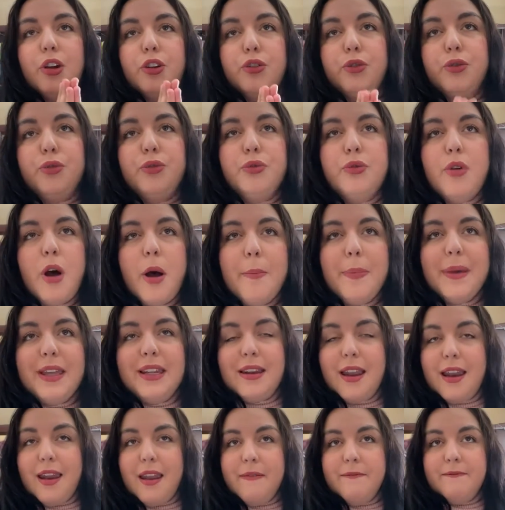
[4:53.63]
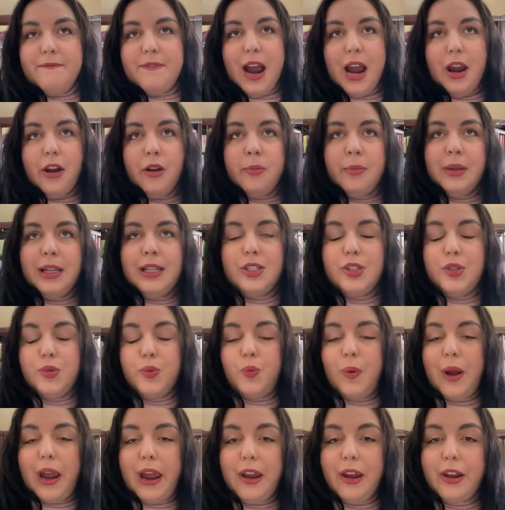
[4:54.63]
grew up in an environment
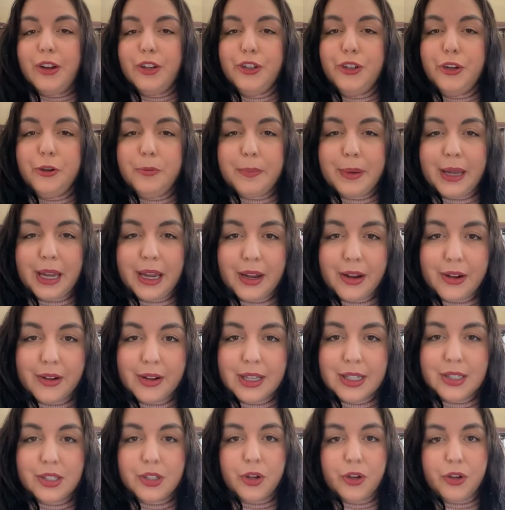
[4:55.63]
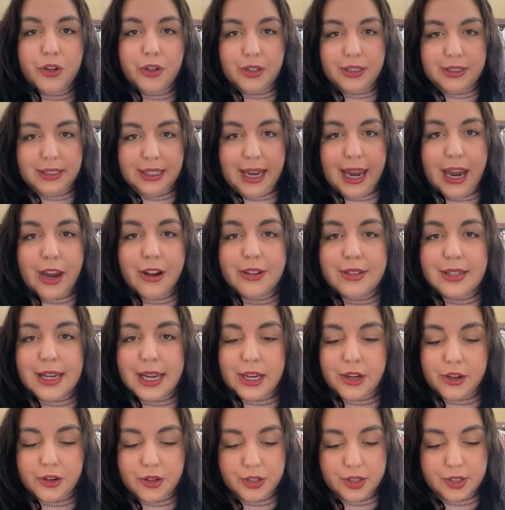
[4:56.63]
where your parents or your
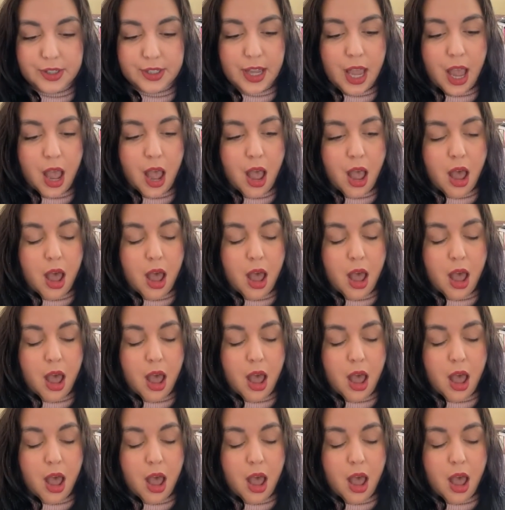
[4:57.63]
caretakers